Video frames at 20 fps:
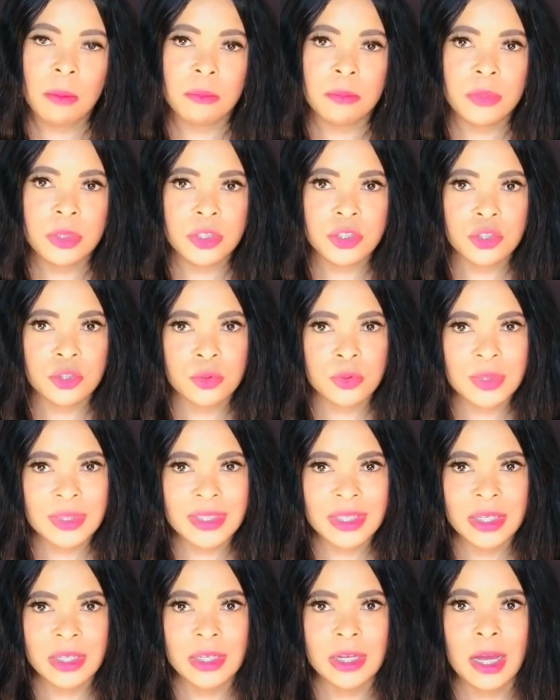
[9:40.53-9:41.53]
issues
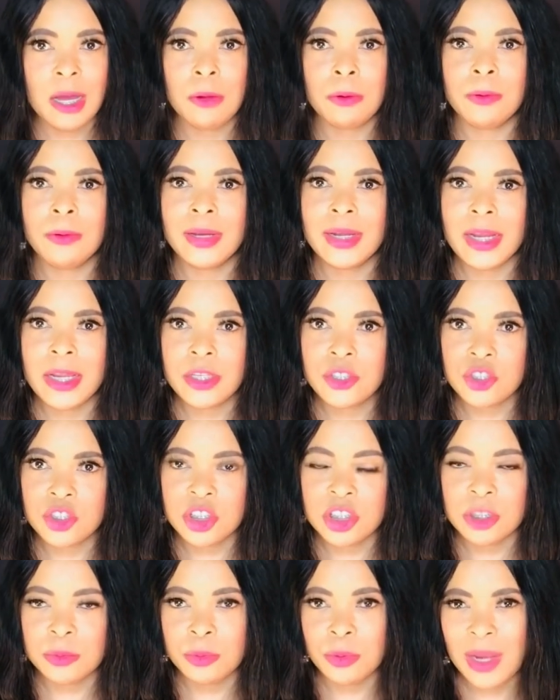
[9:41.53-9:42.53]
in our
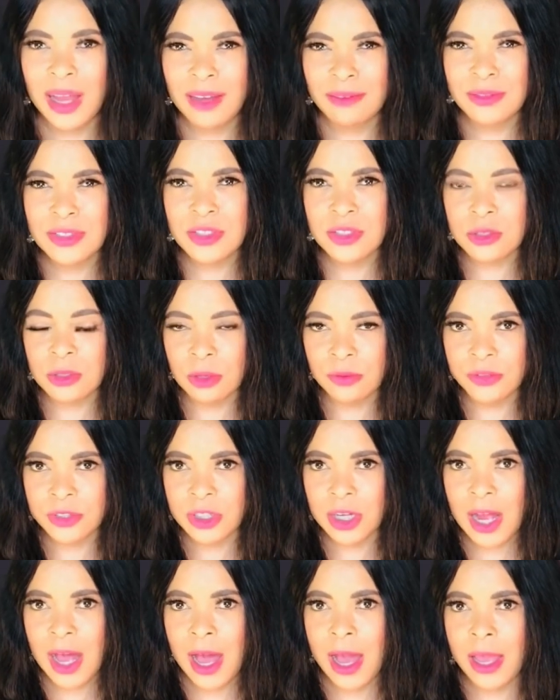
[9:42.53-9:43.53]
relationship. We'll have a
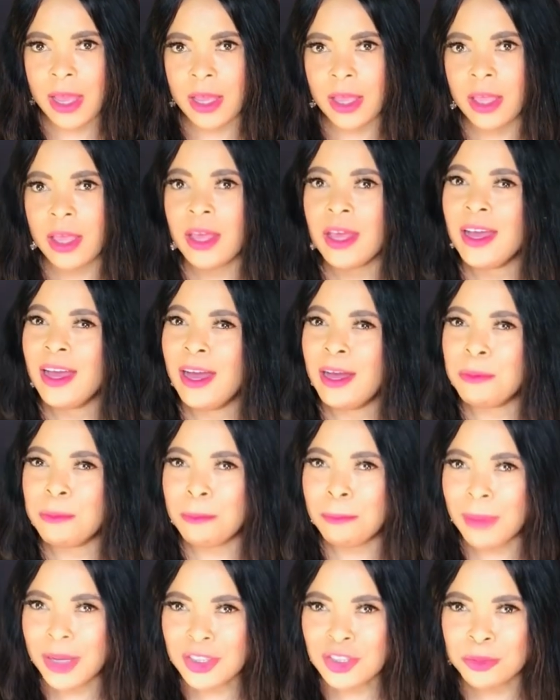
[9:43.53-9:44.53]
softer eye, a
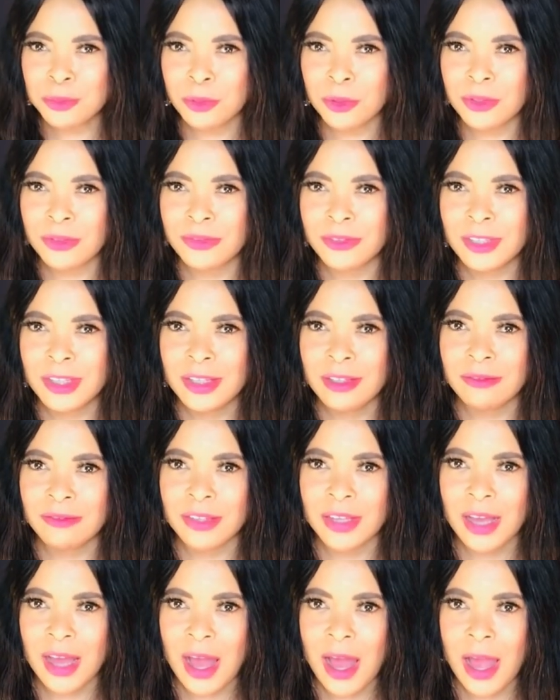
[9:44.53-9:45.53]
much more
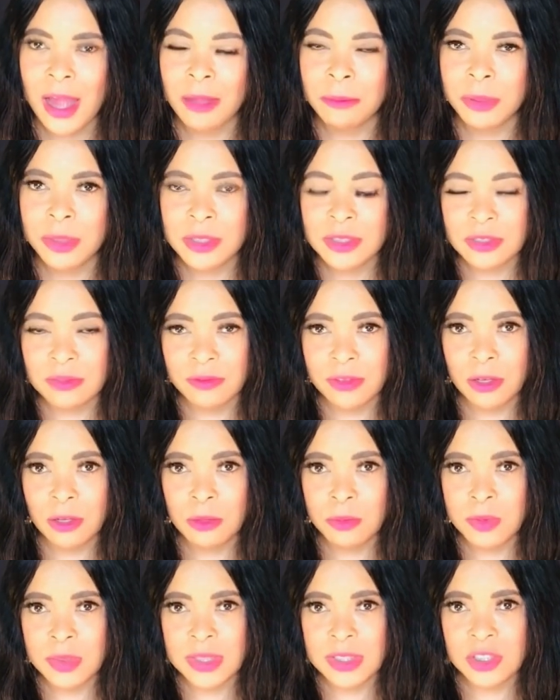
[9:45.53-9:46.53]
forgiving eye because of the
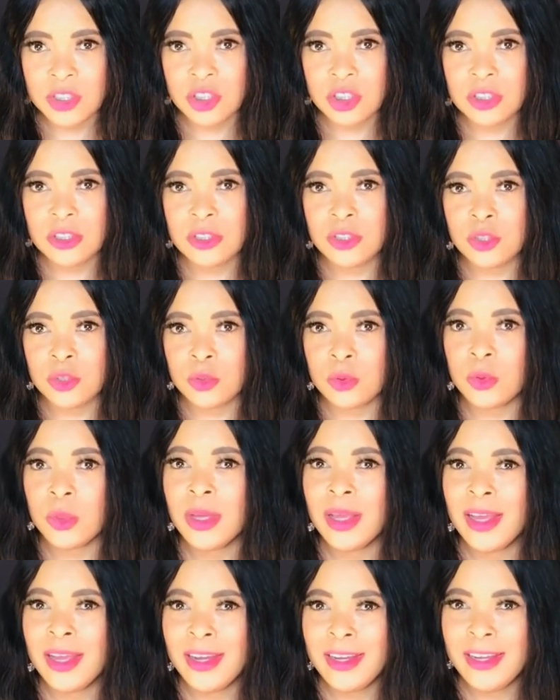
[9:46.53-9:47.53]
opposition to
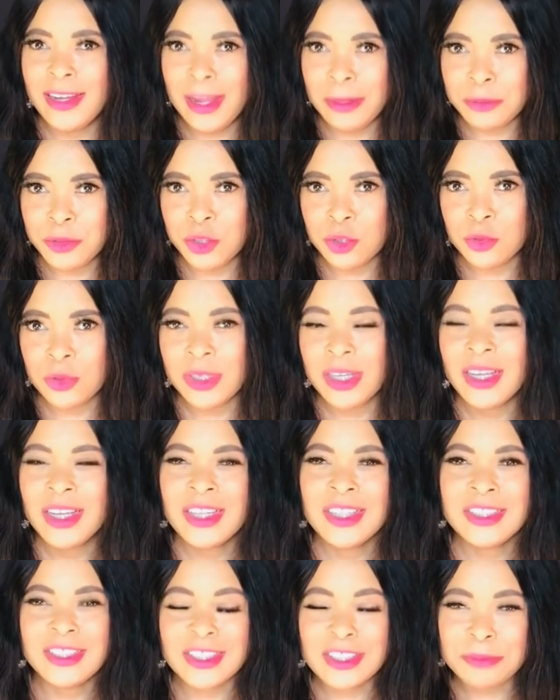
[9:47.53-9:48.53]
Neptune.
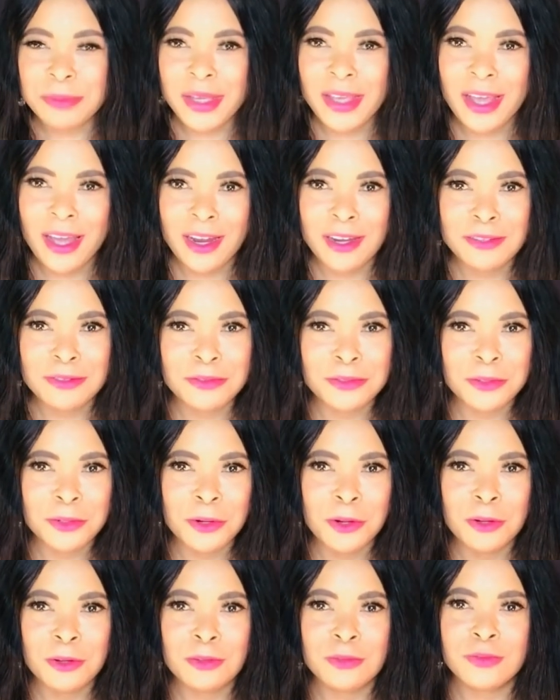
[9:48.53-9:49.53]
Just be careful
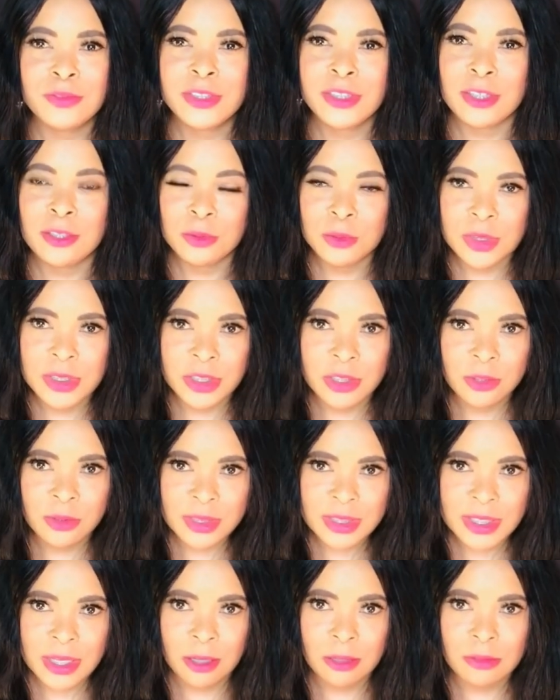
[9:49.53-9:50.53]
of deluding
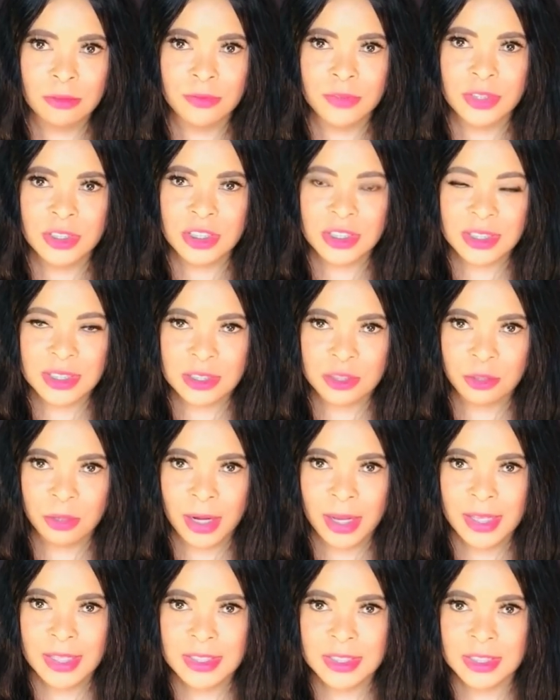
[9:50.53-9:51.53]
yourself. Just
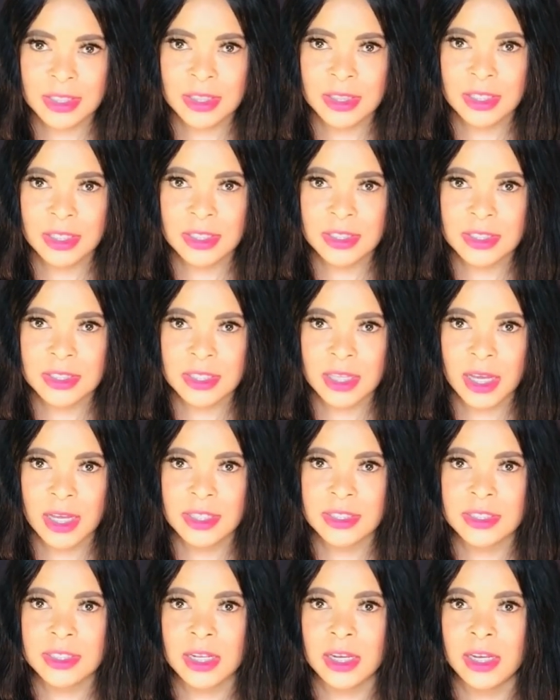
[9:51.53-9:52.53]
try and see things
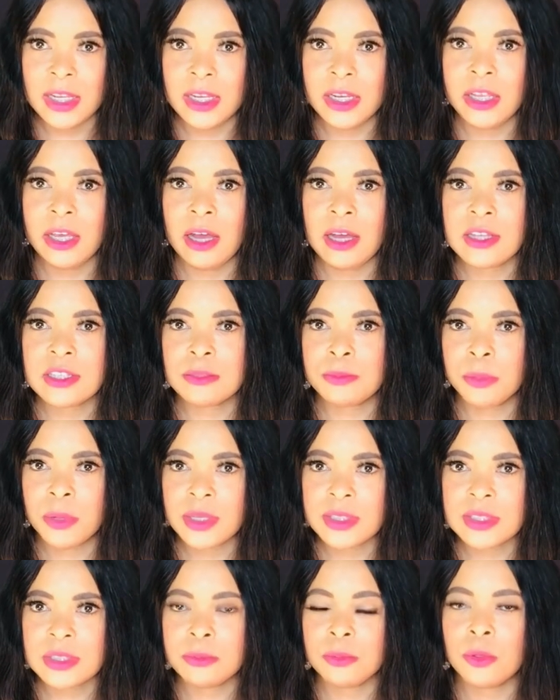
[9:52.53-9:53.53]
as clearly as
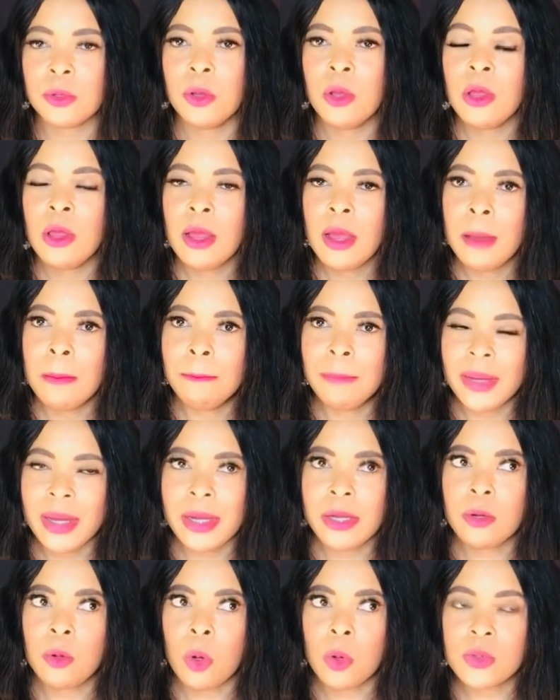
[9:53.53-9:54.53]
possible.
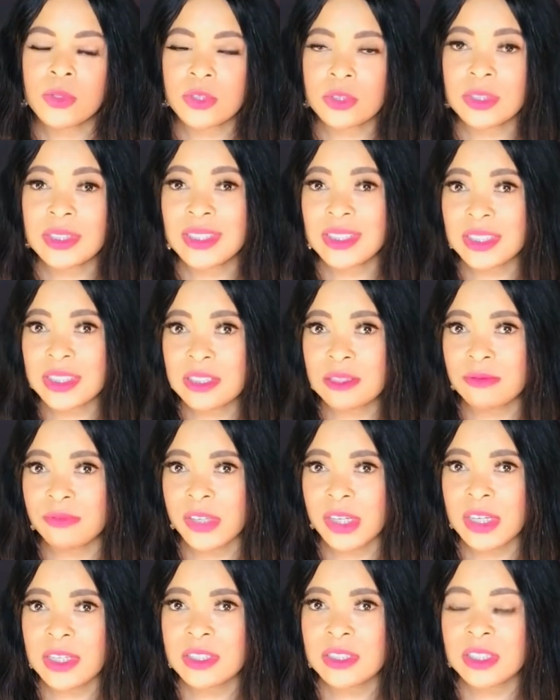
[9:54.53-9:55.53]
But also, since
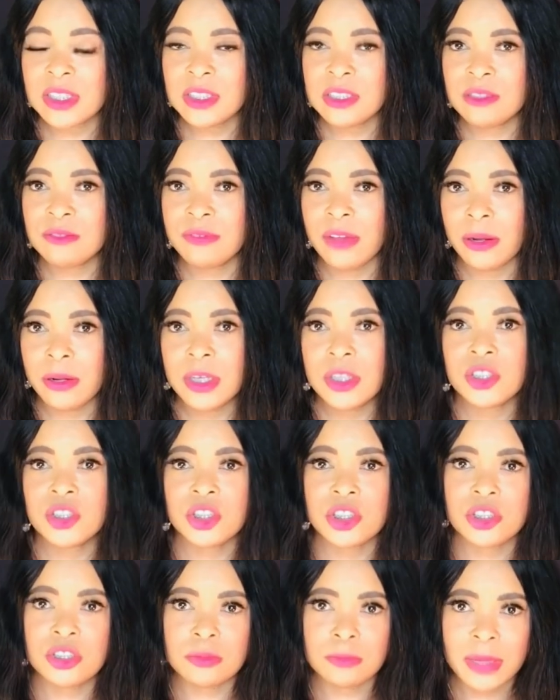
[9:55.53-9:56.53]
Venus is very
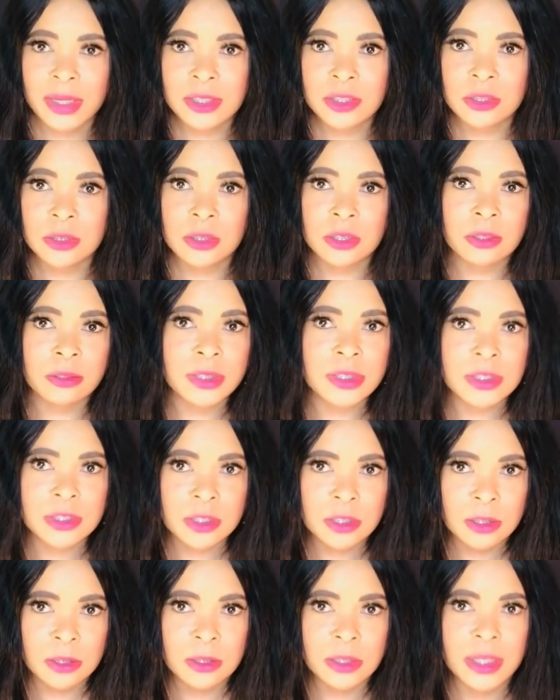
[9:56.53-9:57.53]
judgmental,
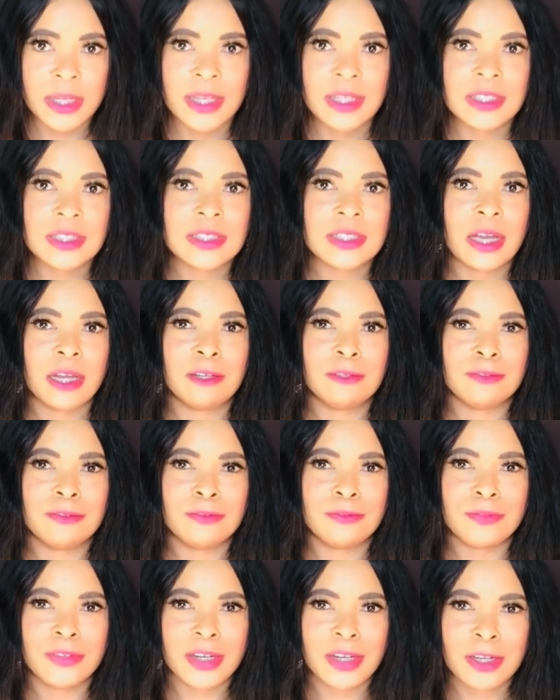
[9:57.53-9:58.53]
critical in the sign of
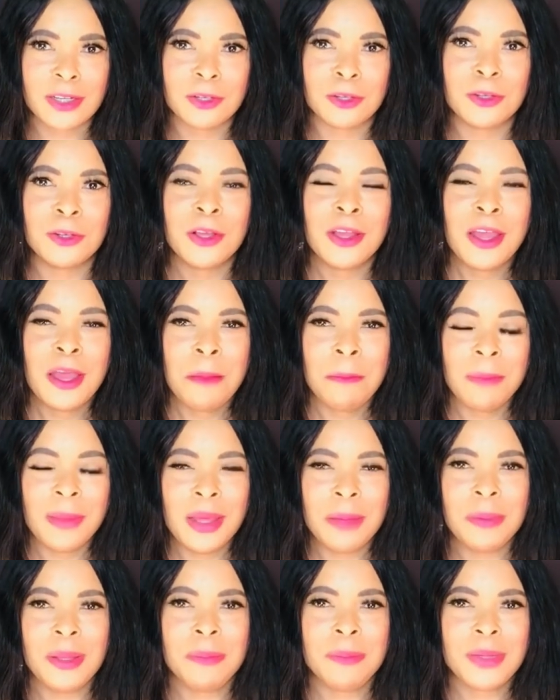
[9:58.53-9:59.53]
Virgo,
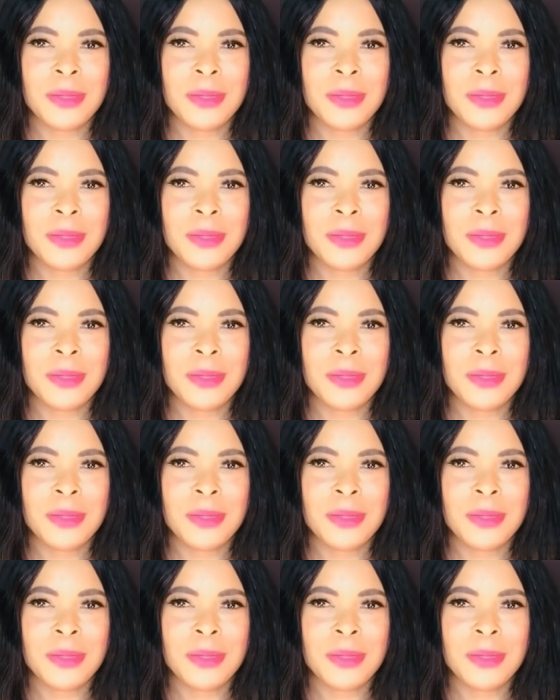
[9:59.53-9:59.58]
maybe